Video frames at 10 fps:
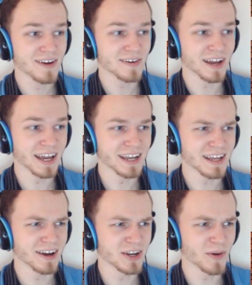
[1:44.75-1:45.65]
Right?
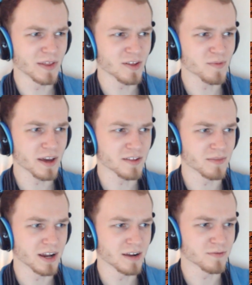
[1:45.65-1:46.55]
I don't know why those spikes are
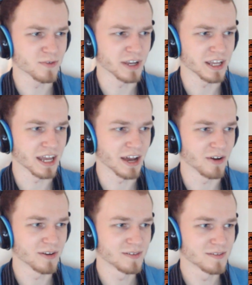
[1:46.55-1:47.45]
there freaking
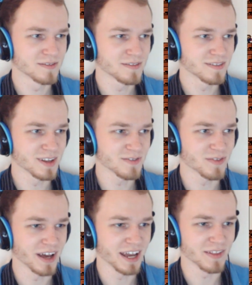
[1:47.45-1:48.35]
out. They're
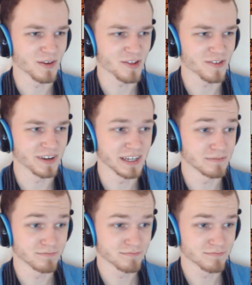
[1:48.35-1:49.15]
fine, those three.